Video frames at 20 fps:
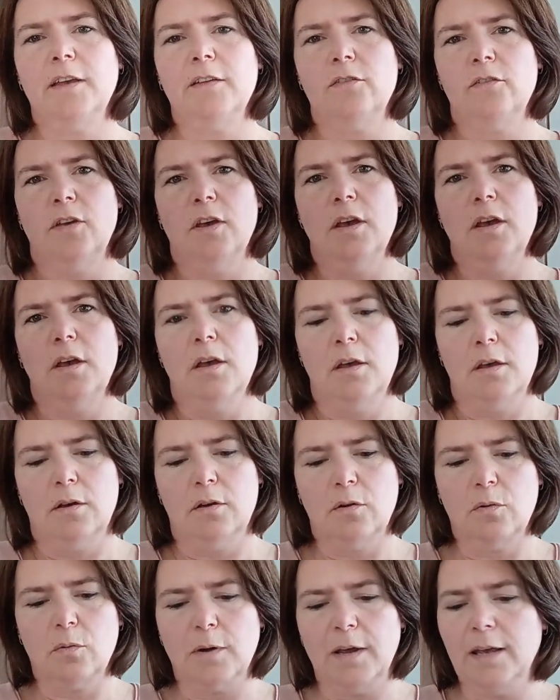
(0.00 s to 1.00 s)
that
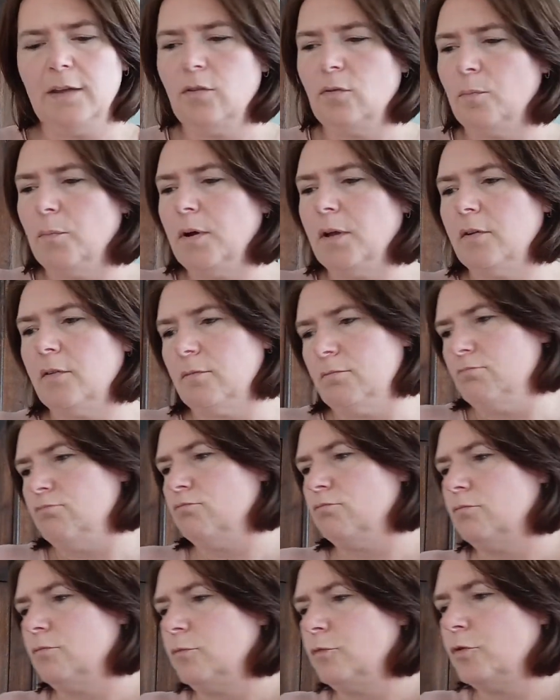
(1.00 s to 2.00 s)
great, but
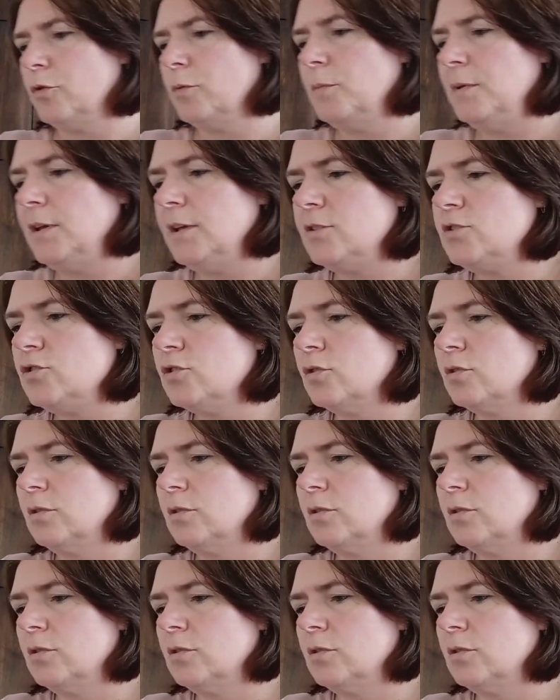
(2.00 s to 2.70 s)
for me